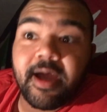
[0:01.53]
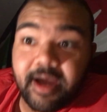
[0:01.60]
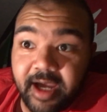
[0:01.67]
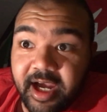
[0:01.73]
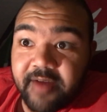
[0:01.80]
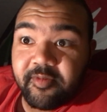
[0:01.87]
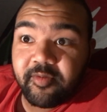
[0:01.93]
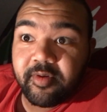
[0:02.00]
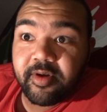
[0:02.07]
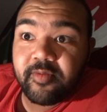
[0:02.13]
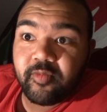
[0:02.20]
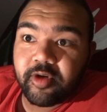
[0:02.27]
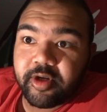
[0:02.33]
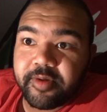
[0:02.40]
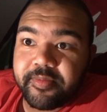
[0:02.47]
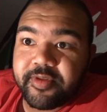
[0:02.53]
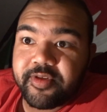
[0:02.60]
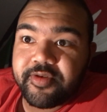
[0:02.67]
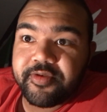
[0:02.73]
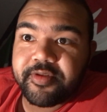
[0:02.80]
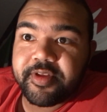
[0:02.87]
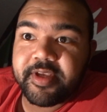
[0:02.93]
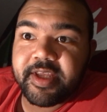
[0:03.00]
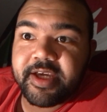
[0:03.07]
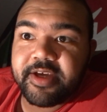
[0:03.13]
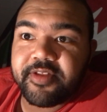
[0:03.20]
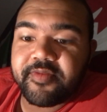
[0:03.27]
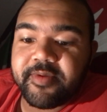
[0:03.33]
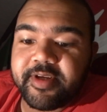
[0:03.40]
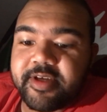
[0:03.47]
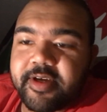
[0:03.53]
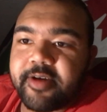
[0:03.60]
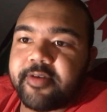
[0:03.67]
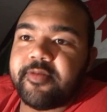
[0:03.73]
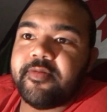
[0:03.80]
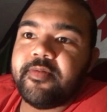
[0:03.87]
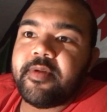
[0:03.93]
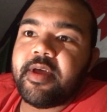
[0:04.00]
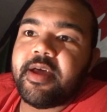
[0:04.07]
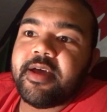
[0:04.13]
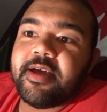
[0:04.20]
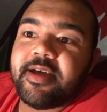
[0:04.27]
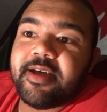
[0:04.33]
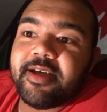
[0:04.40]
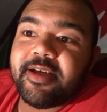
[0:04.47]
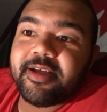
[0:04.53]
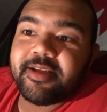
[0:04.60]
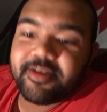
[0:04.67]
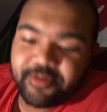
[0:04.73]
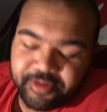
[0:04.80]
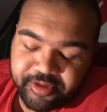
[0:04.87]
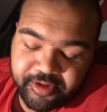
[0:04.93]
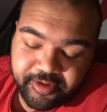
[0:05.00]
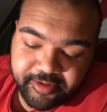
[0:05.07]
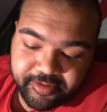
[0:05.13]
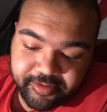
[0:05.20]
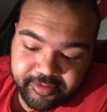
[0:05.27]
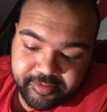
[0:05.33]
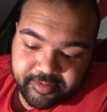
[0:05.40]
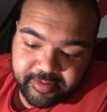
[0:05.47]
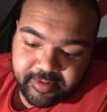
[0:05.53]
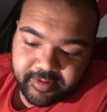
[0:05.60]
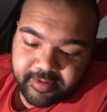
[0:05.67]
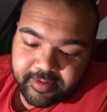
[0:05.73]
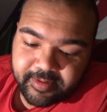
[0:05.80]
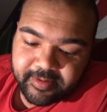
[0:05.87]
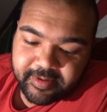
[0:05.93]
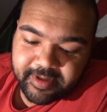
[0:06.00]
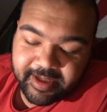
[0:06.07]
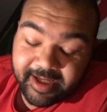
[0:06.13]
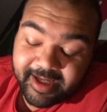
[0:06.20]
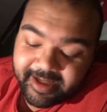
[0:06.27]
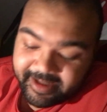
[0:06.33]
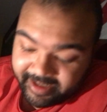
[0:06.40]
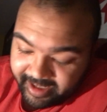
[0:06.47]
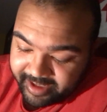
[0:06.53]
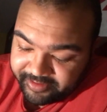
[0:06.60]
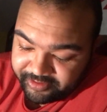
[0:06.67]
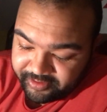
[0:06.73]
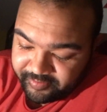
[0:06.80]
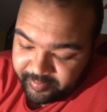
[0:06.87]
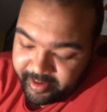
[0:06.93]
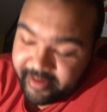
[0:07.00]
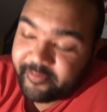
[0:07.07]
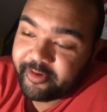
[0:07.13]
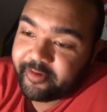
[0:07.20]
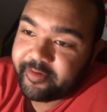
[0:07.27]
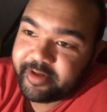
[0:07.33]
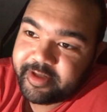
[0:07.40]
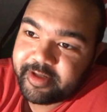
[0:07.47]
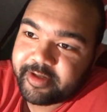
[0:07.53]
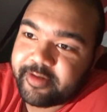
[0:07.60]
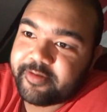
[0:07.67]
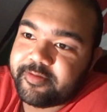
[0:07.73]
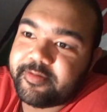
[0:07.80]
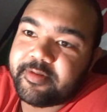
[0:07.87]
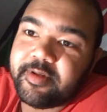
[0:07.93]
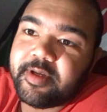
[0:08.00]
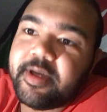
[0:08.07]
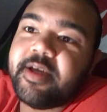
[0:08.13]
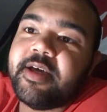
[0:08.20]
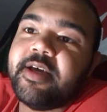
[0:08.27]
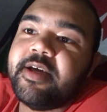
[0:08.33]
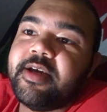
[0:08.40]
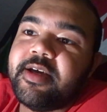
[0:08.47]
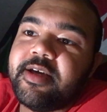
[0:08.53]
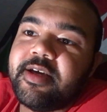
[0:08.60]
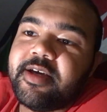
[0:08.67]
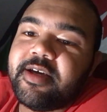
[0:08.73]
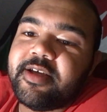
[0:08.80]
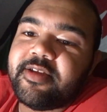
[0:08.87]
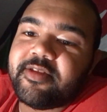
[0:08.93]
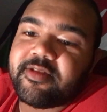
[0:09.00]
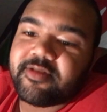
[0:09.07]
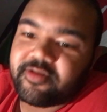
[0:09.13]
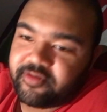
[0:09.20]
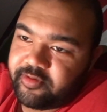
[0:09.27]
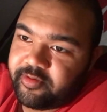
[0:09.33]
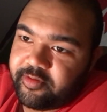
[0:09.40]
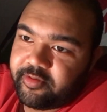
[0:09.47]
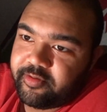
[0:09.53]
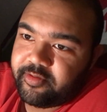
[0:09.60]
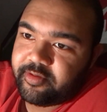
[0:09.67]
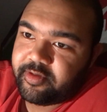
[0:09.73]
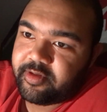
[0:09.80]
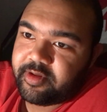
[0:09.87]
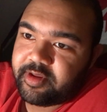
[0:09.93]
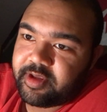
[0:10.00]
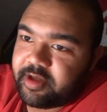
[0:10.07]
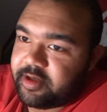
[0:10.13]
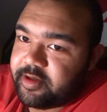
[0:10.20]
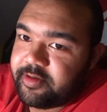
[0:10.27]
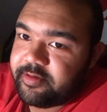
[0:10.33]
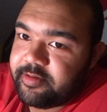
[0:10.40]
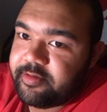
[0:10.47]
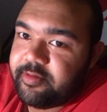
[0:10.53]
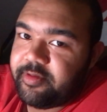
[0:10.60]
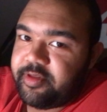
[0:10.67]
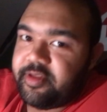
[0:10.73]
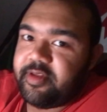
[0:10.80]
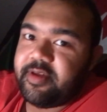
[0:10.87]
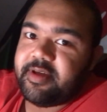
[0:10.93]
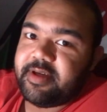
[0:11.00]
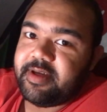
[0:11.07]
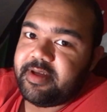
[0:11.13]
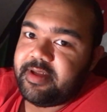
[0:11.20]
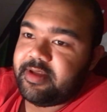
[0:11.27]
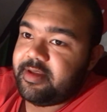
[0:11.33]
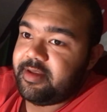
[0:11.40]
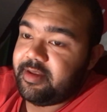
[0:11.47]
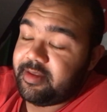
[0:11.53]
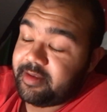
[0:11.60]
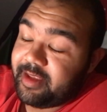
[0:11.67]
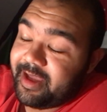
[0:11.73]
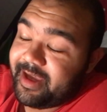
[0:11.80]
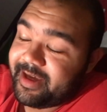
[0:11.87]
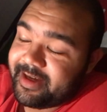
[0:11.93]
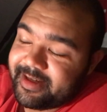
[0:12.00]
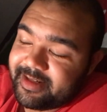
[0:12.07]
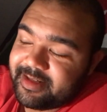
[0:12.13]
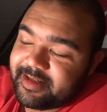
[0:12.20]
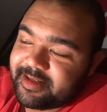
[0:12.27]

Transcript: Hi everyone, welcome to today's video. So, as you may have already known through the news, that